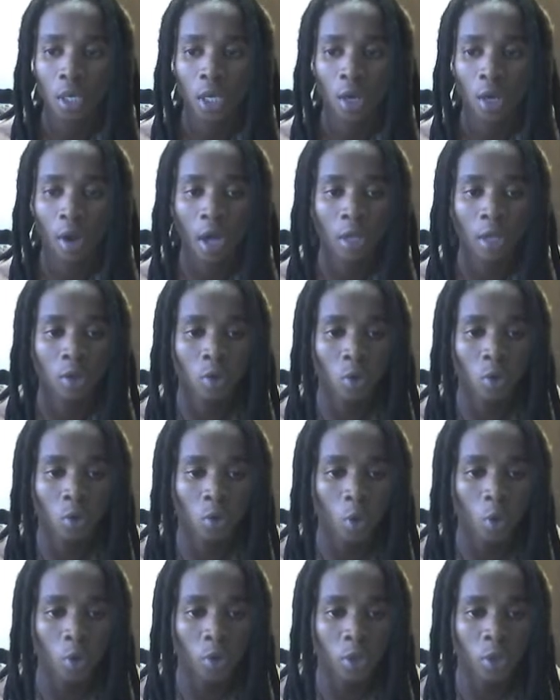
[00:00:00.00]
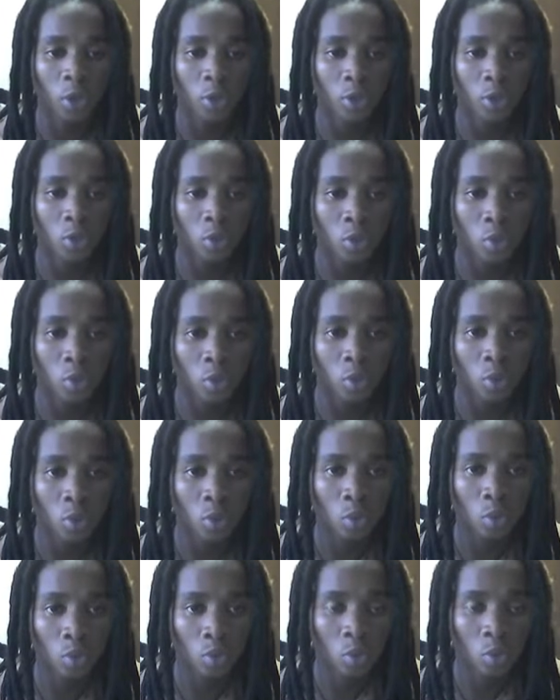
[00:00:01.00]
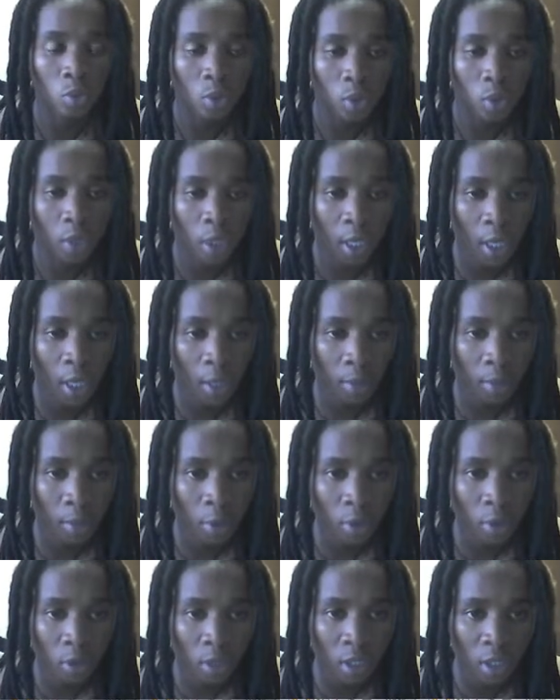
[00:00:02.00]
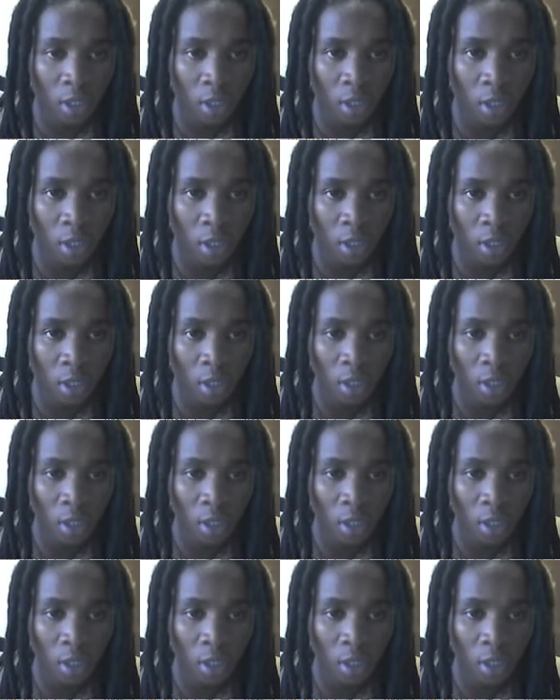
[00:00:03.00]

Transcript: Now I'll go only through the important